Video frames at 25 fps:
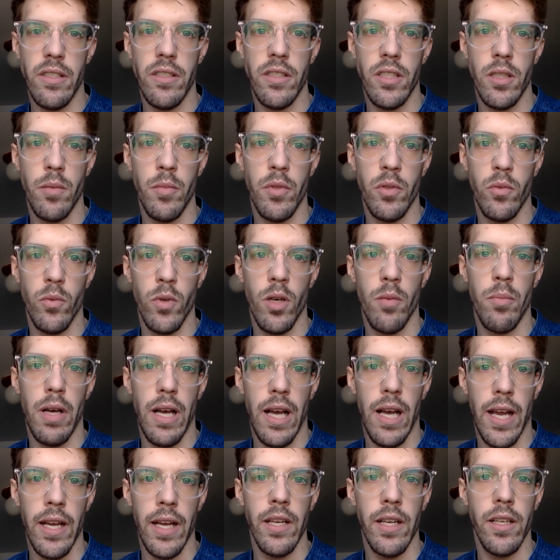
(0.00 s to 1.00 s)
system as well
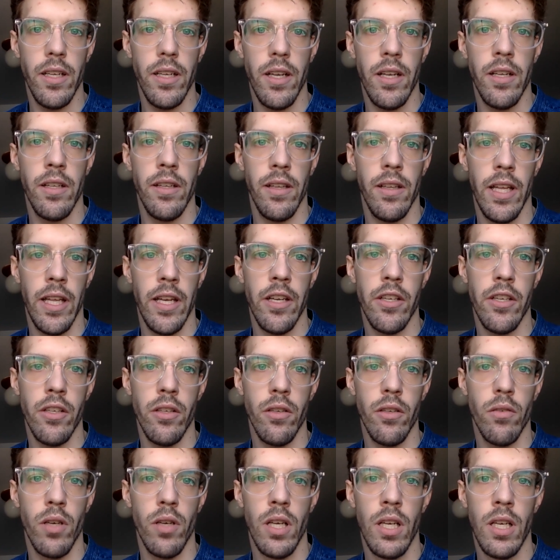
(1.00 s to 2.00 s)
behind it and letting
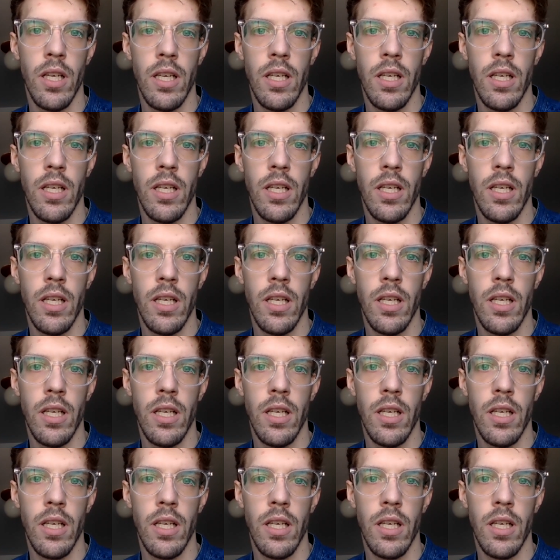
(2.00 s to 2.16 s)
you